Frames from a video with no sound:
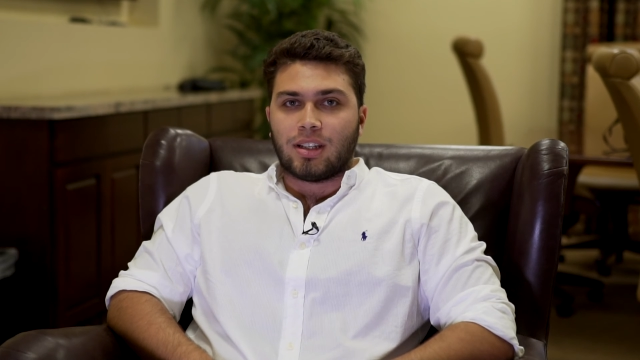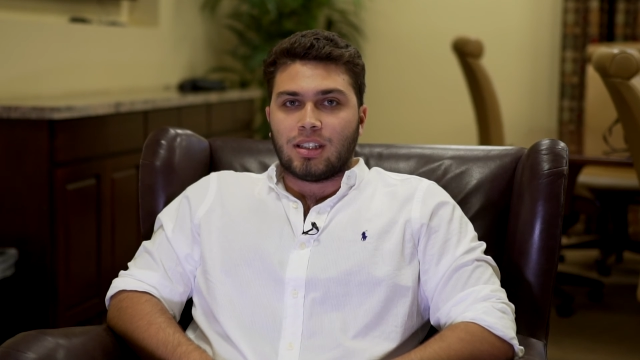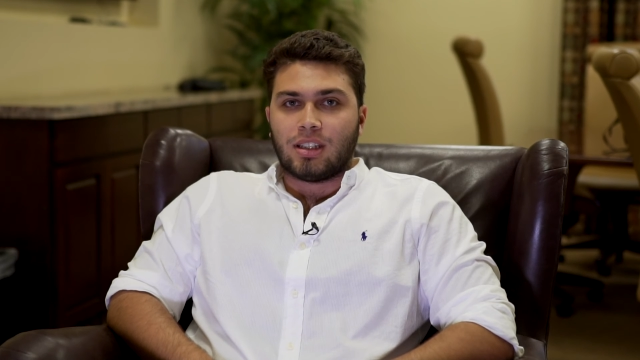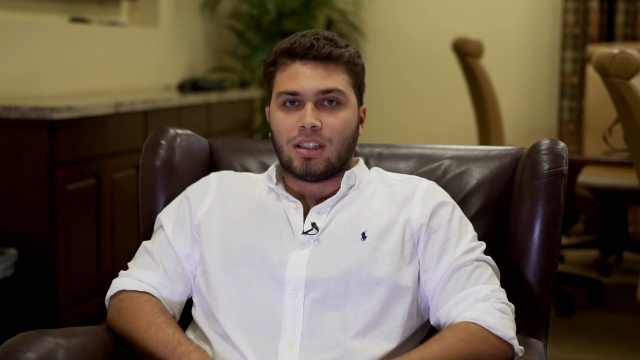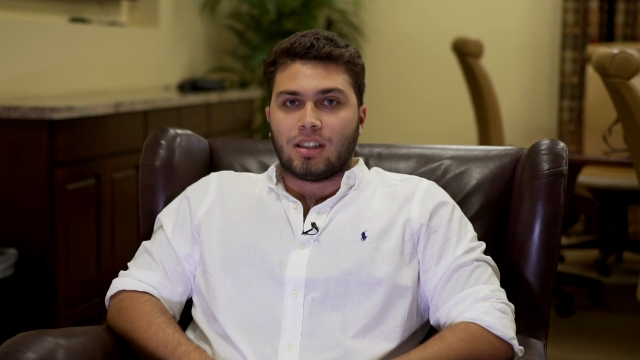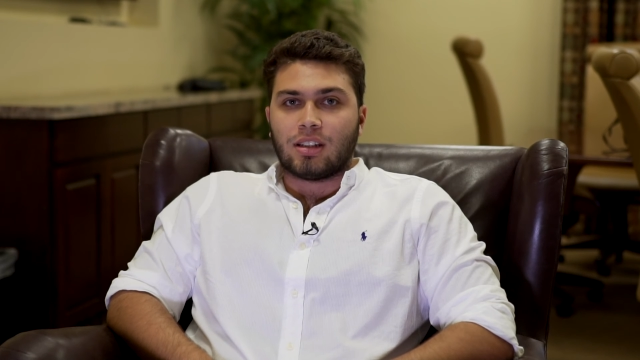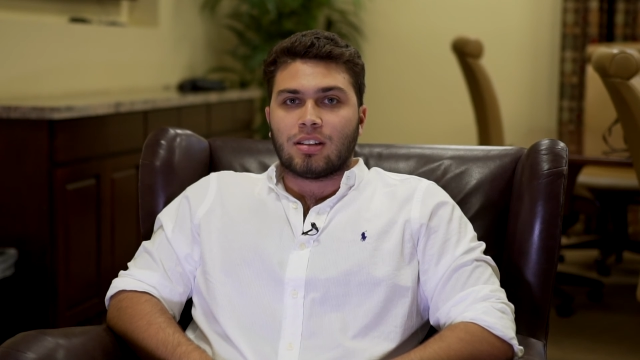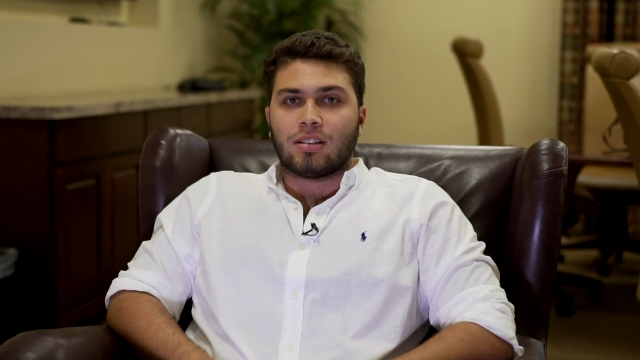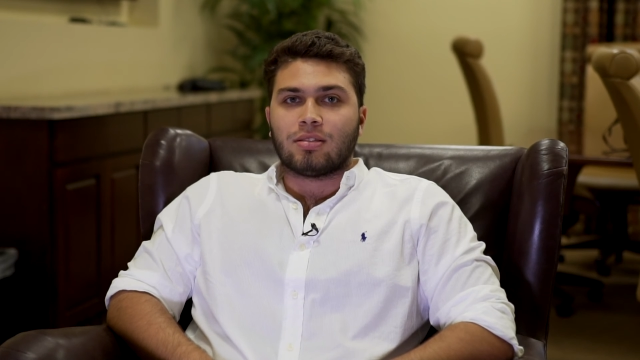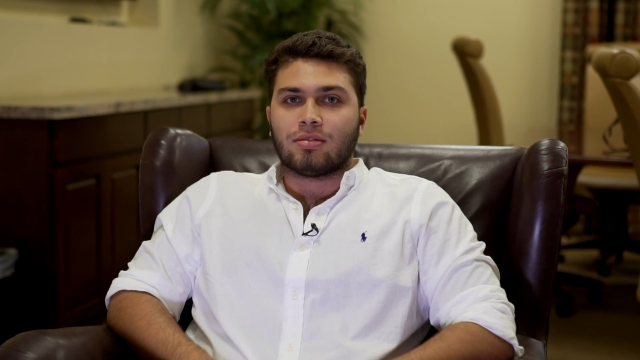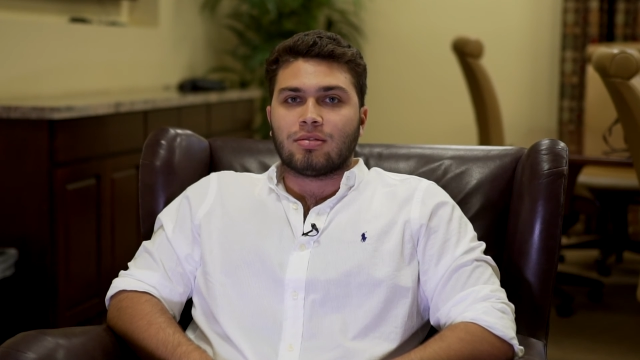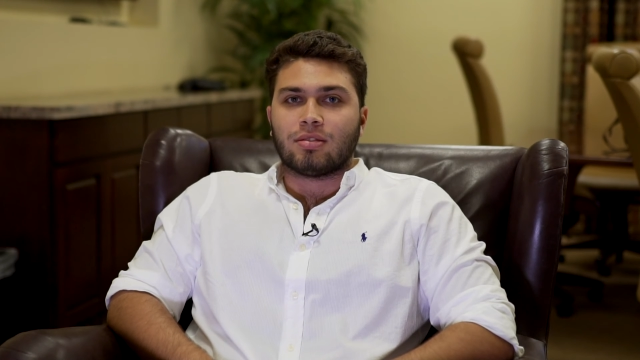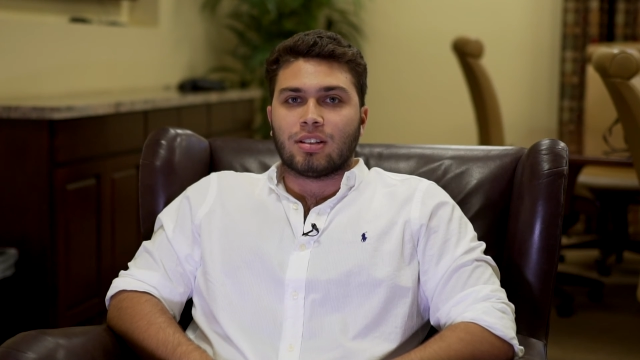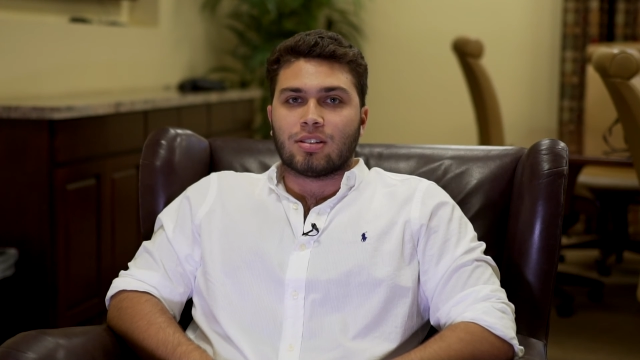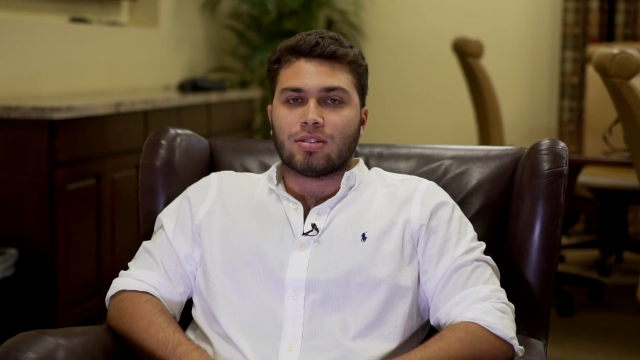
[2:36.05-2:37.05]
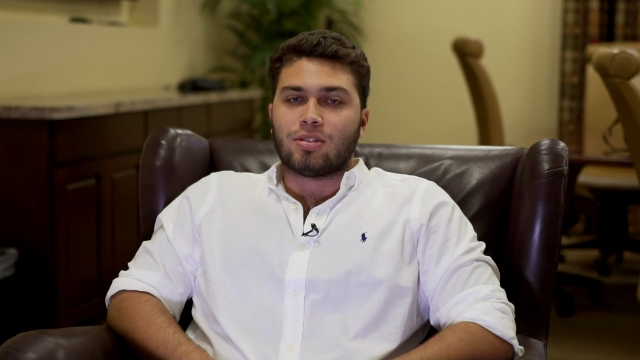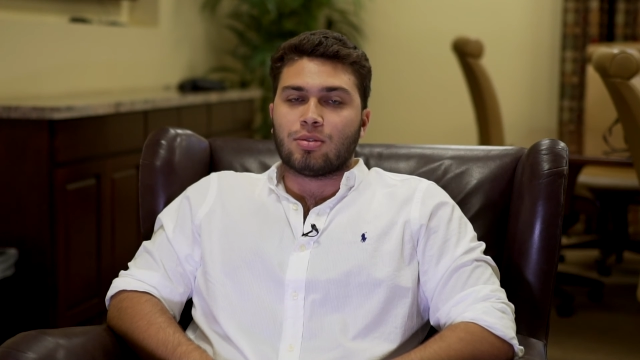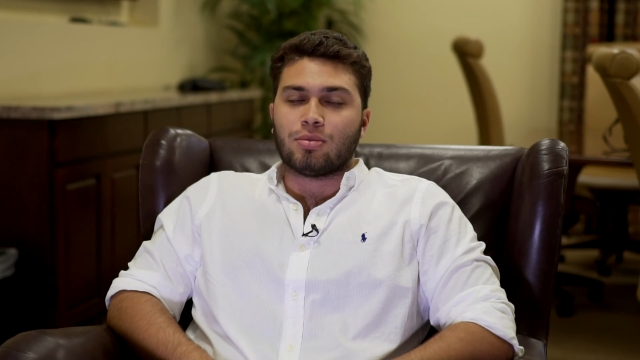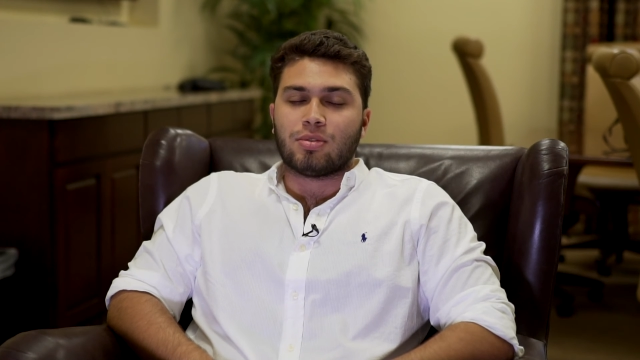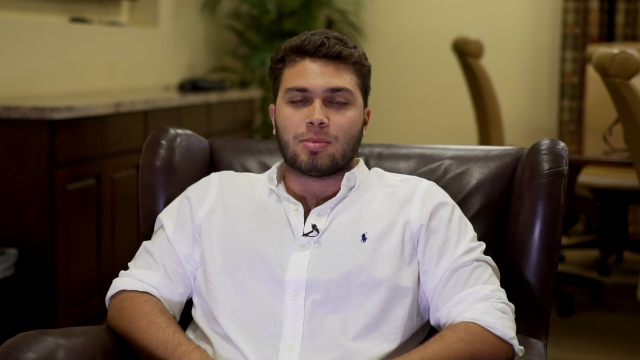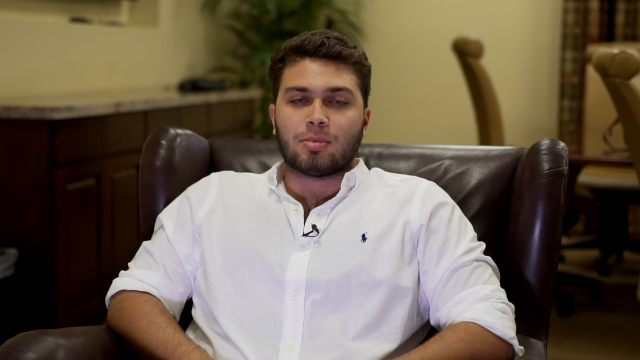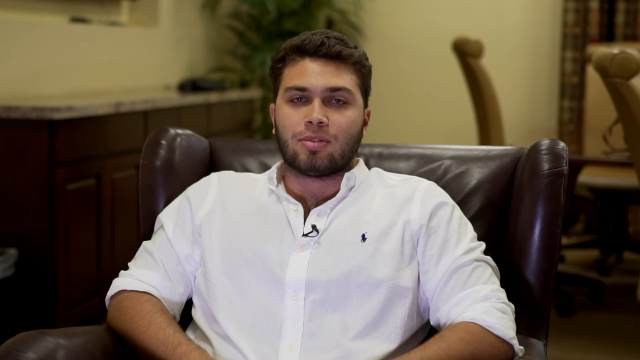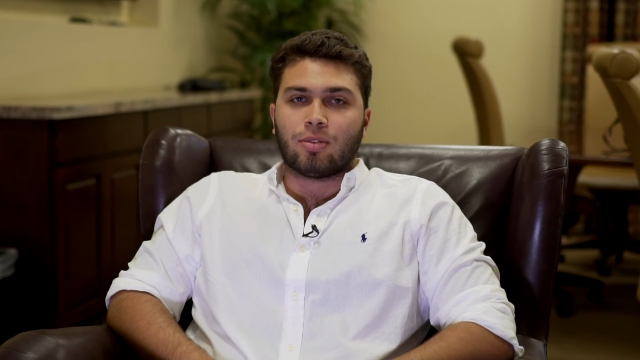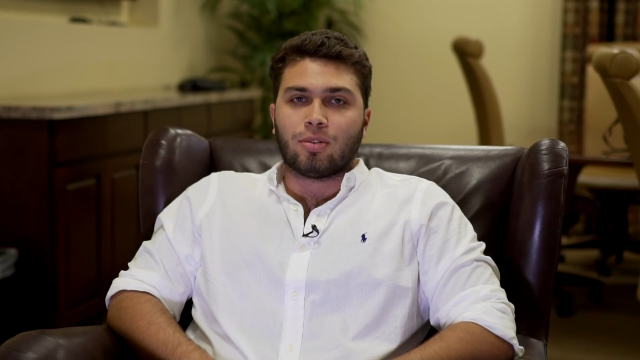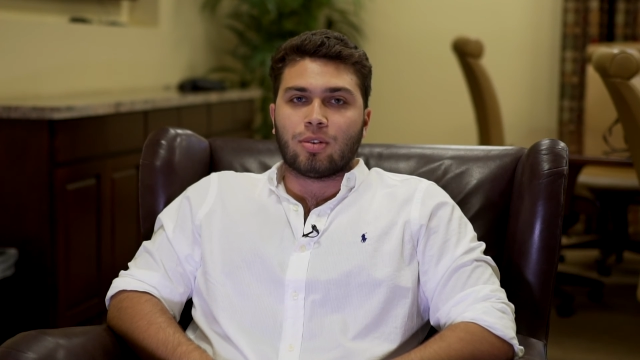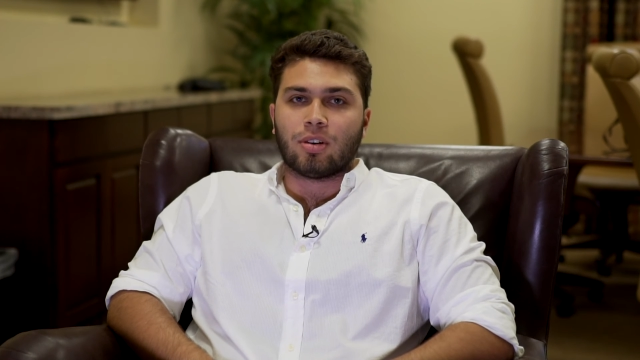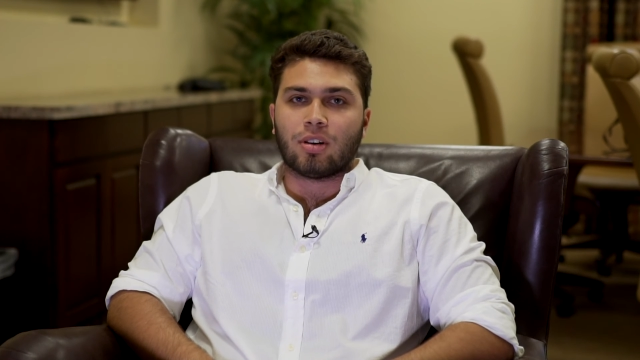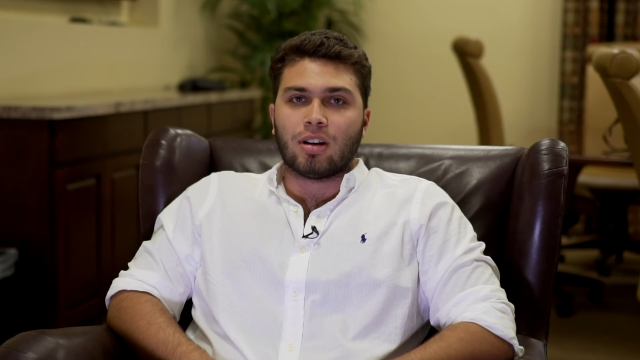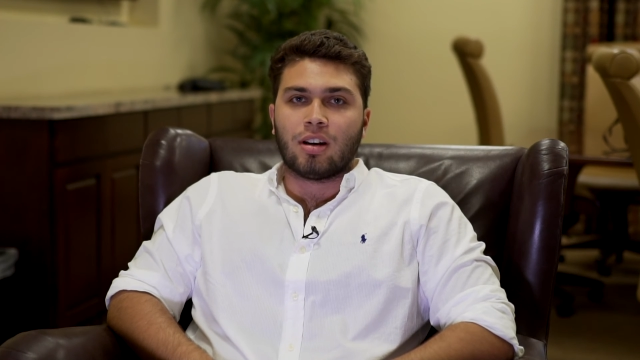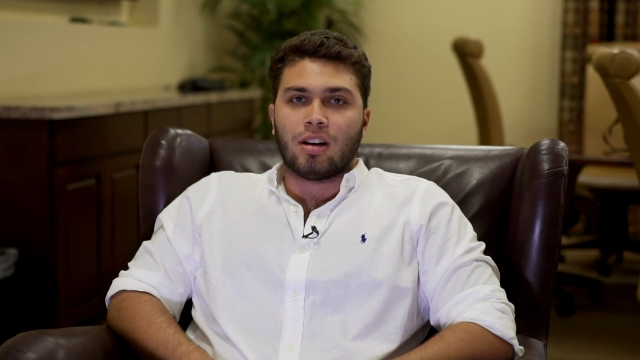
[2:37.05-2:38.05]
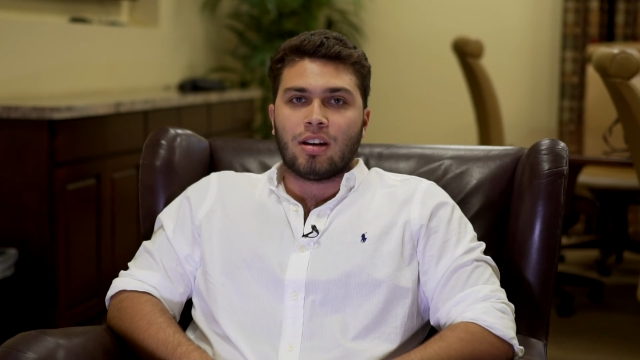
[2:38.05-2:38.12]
knee, 2 weeks before.